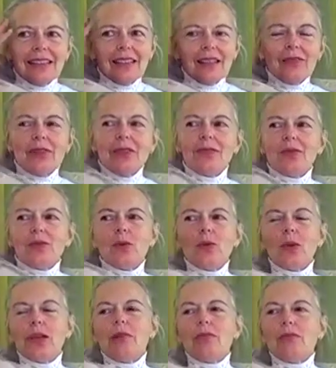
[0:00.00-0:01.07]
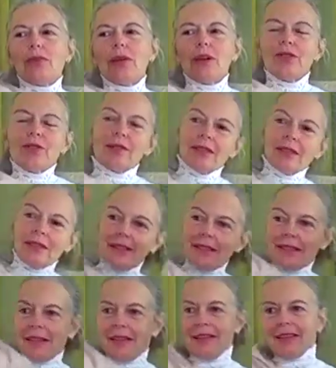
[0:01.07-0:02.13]
Even if the wind blows
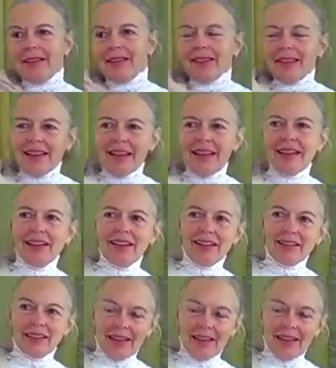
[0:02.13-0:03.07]
us here and there,